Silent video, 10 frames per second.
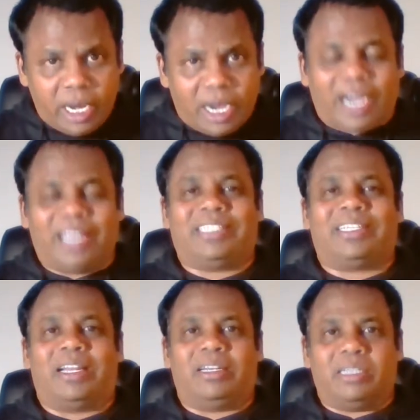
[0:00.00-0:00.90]
high
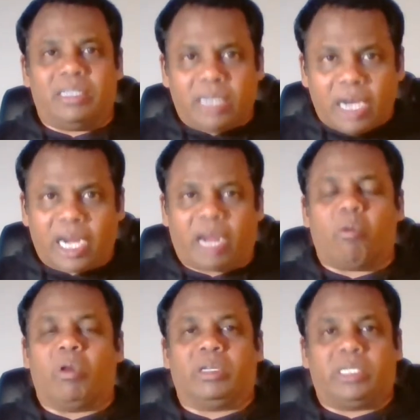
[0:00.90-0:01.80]
standard, high
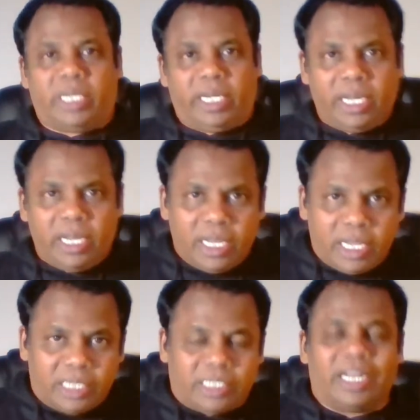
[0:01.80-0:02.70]
quality
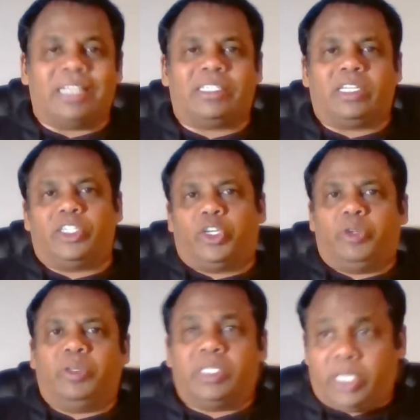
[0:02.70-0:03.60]
international
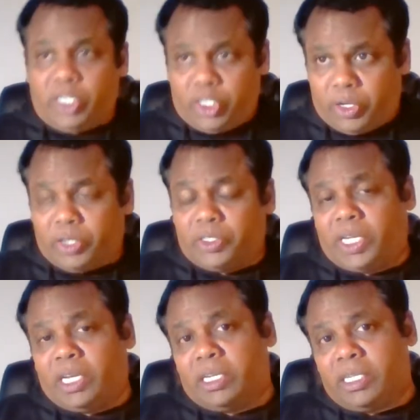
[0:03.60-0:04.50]
students into New
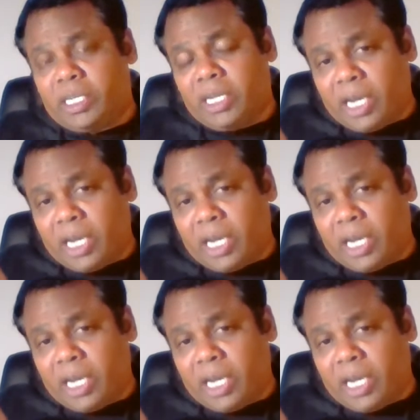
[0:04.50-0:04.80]
Zealand